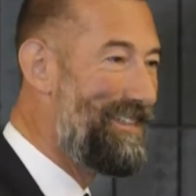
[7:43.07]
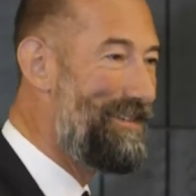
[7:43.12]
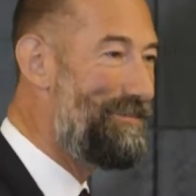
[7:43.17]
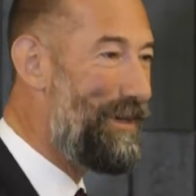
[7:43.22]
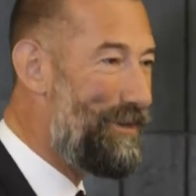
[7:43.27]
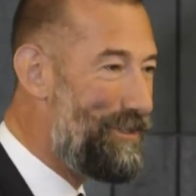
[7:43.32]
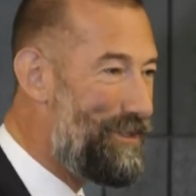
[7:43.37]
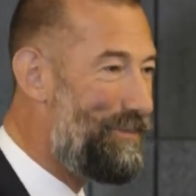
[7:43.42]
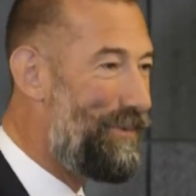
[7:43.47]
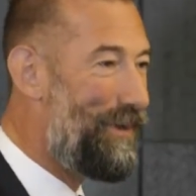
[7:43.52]

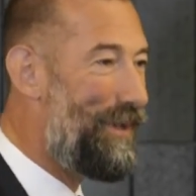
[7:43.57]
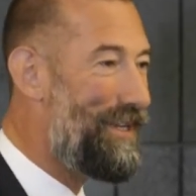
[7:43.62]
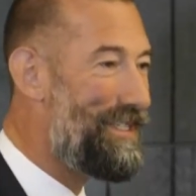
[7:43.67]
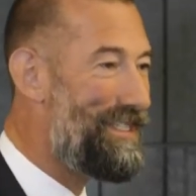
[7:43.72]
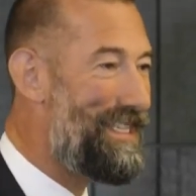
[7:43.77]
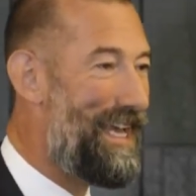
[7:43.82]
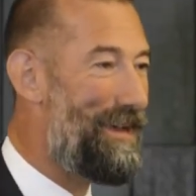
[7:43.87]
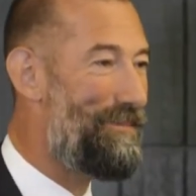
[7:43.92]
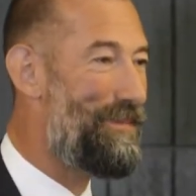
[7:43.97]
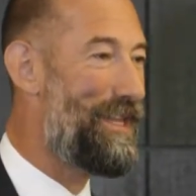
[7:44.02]

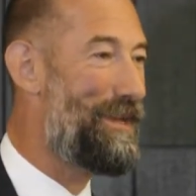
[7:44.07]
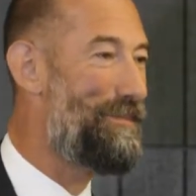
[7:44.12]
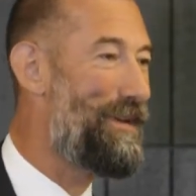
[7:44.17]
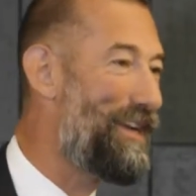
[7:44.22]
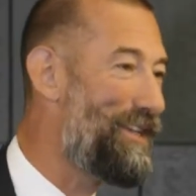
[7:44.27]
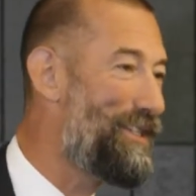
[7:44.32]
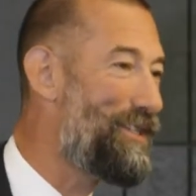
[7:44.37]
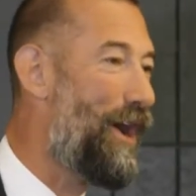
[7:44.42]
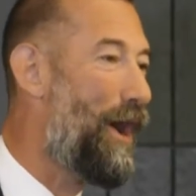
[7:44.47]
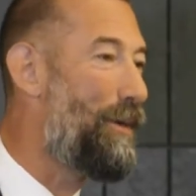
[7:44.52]
multiplies that by the
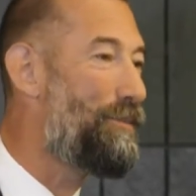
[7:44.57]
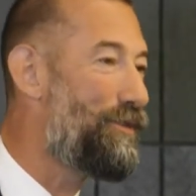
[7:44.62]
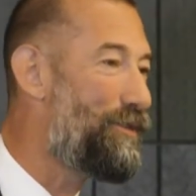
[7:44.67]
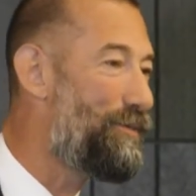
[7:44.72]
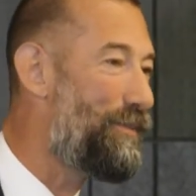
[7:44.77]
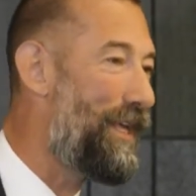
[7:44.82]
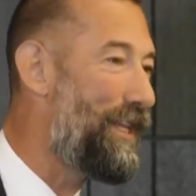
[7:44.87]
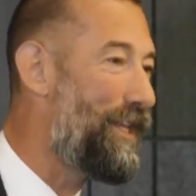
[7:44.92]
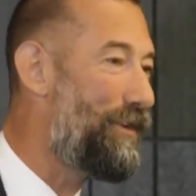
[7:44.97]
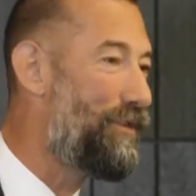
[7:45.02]
amount of time you've
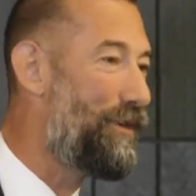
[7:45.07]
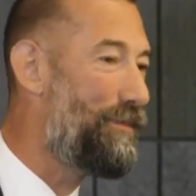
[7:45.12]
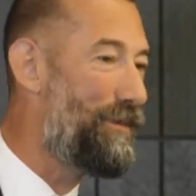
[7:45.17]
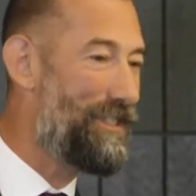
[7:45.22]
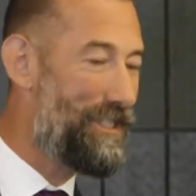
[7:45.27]
spent in the room,